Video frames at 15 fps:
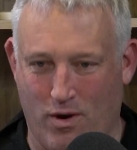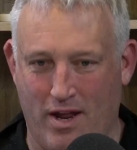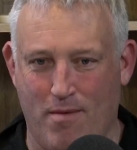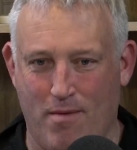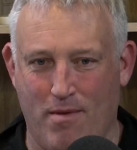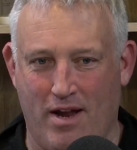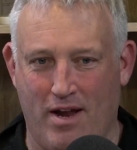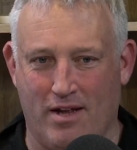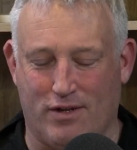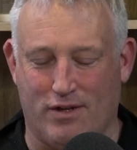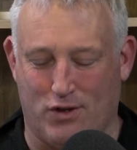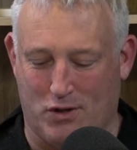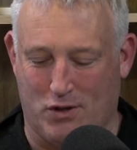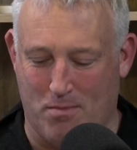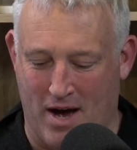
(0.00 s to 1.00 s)
do you mean it's
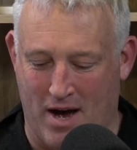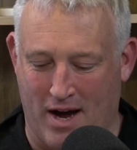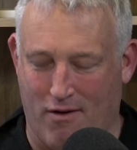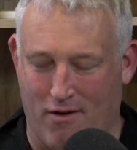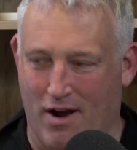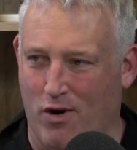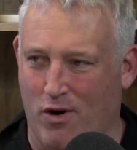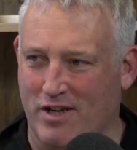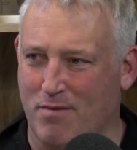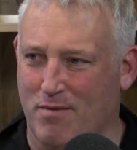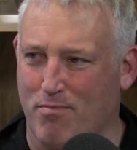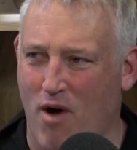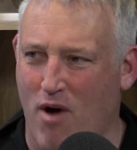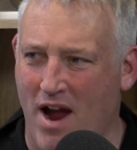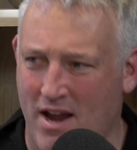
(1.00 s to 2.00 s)
a smart grass? Like, is it
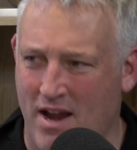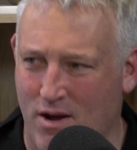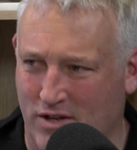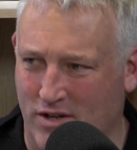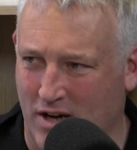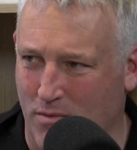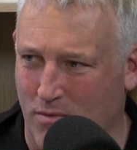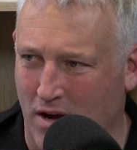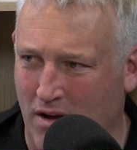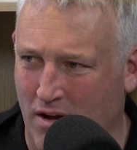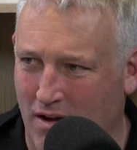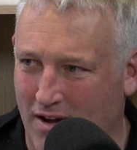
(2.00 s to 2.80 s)
brainy or something?